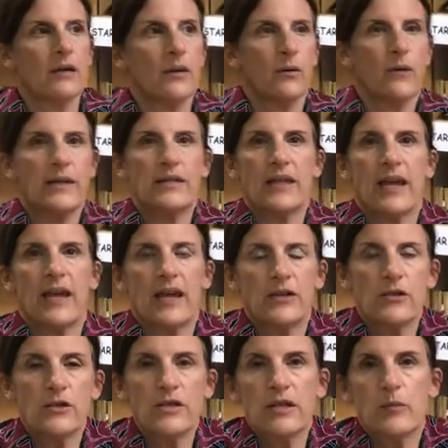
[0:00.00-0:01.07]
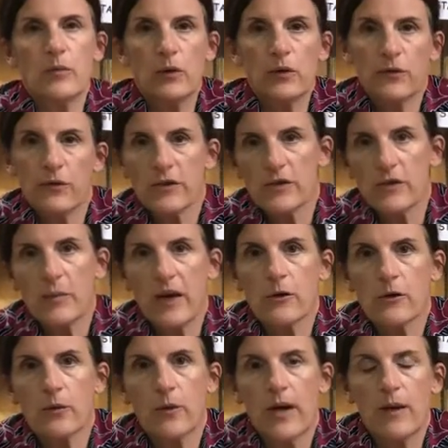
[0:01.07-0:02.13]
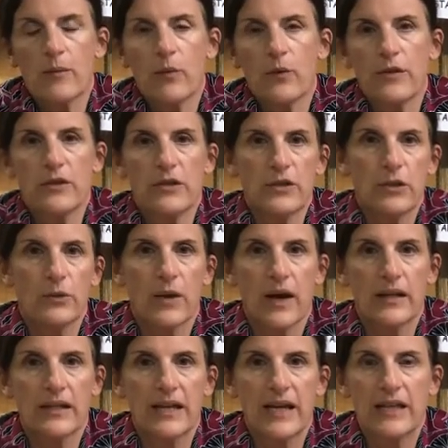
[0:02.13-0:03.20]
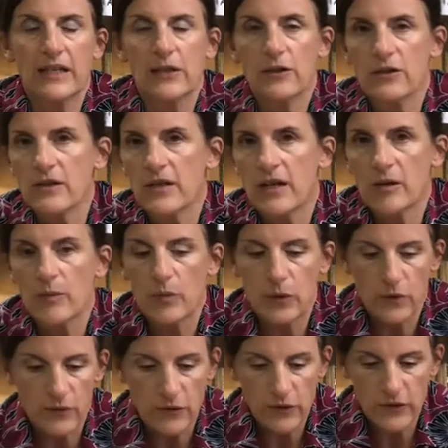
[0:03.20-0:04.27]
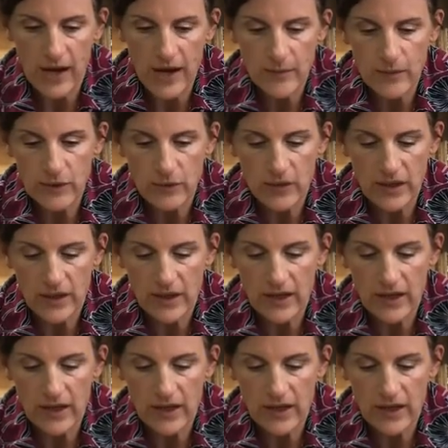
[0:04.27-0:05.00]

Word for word: one day and you see a beautiful spider web with the dew on it and it looks like a beautiful diamond ring